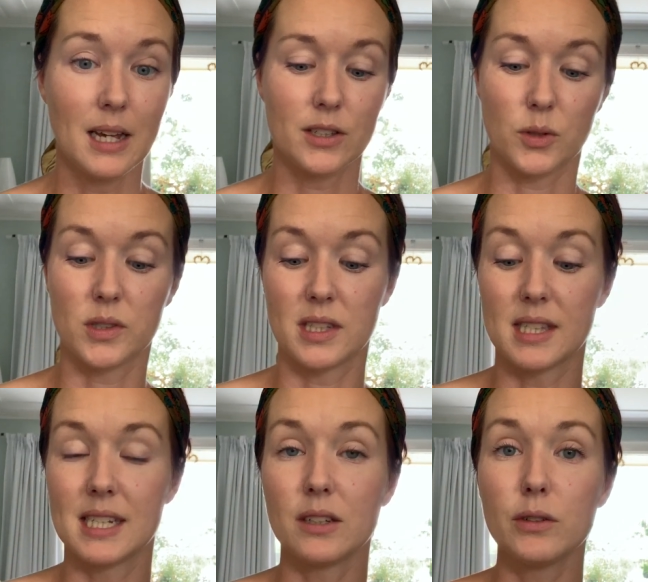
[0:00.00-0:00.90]
So it's
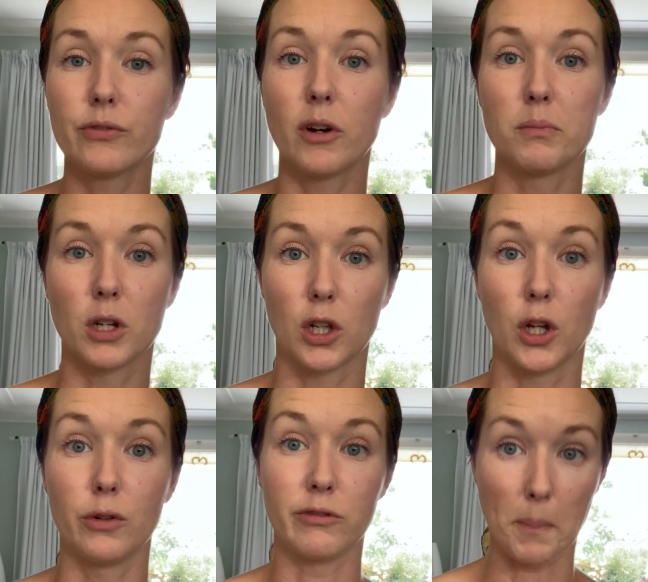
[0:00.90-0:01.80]
distilled from the
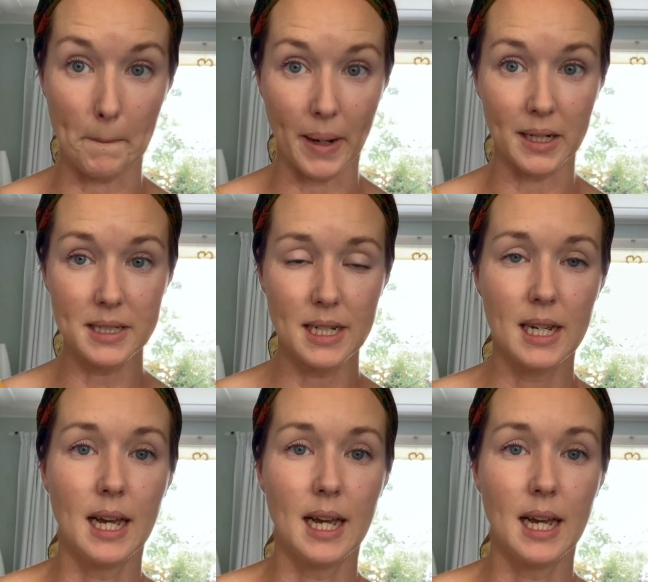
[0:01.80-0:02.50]
clove bud,